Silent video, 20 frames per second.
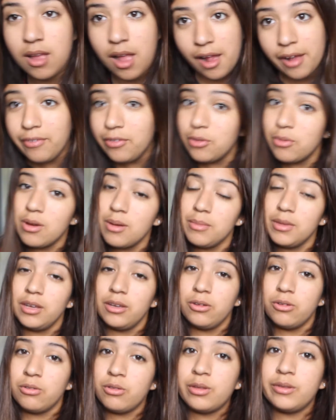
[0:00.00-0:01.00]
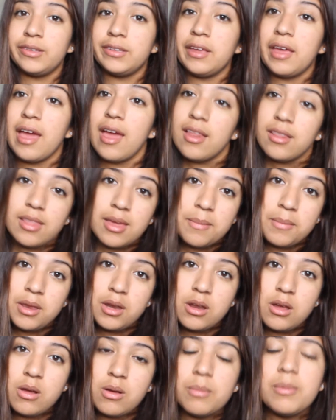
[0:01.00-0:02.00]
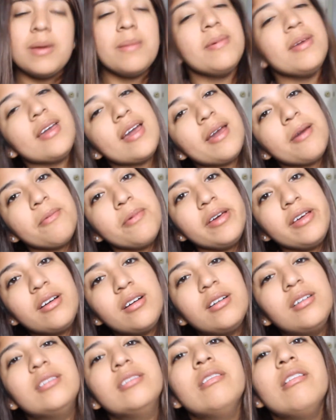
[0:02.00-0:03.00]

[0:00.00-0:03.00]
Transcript: If you want me to do this again, let me know. Maybe I will.